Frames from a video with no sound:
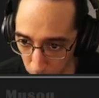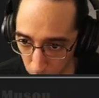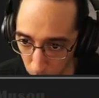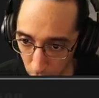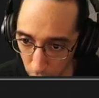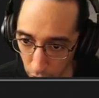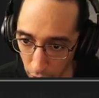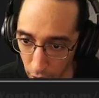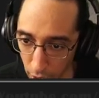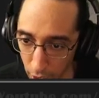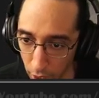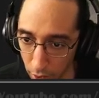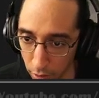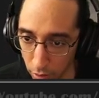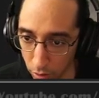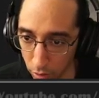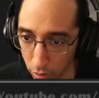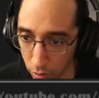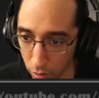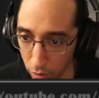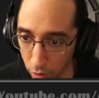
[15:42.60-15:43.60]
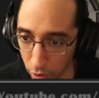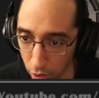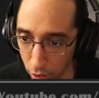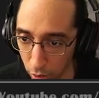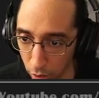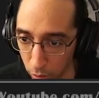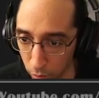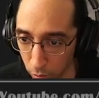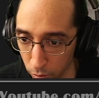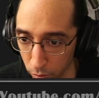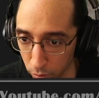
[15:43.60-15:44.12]
Well, he can't,
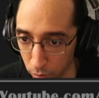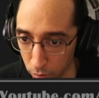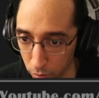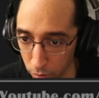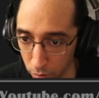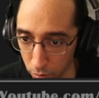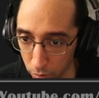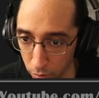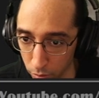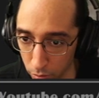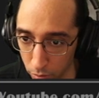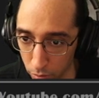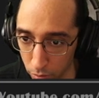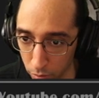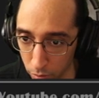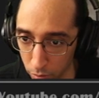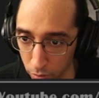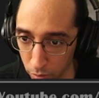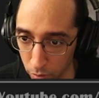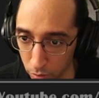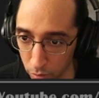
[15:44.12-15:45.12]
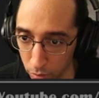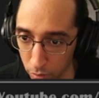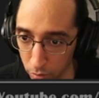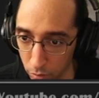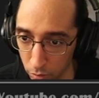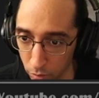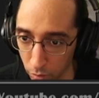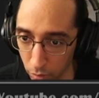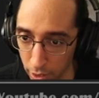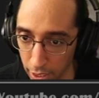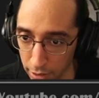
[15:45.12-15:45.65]
so...
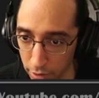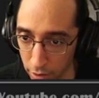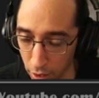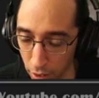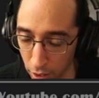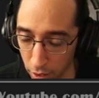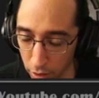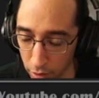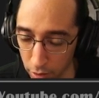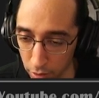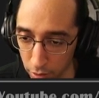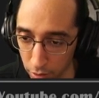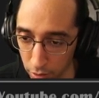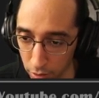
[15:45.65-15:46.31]
That's the thing.